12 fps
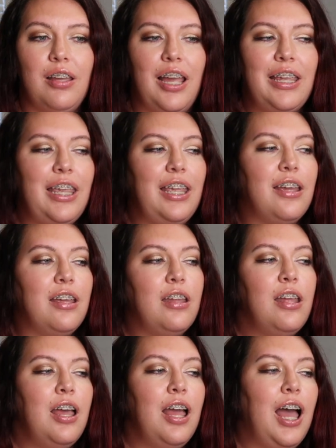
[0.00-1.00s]

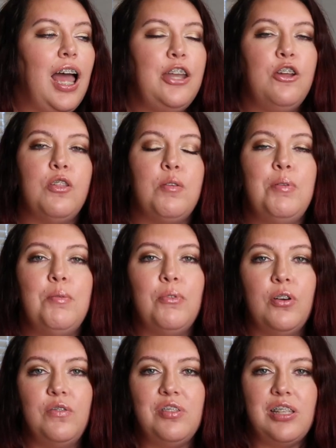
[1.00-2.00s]
I know that people
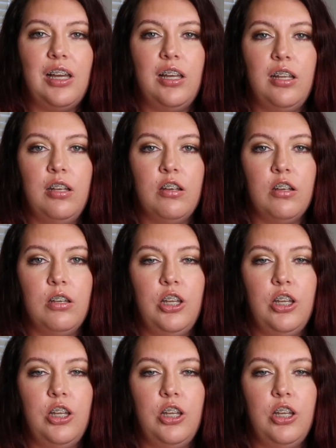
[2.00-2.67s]
have said,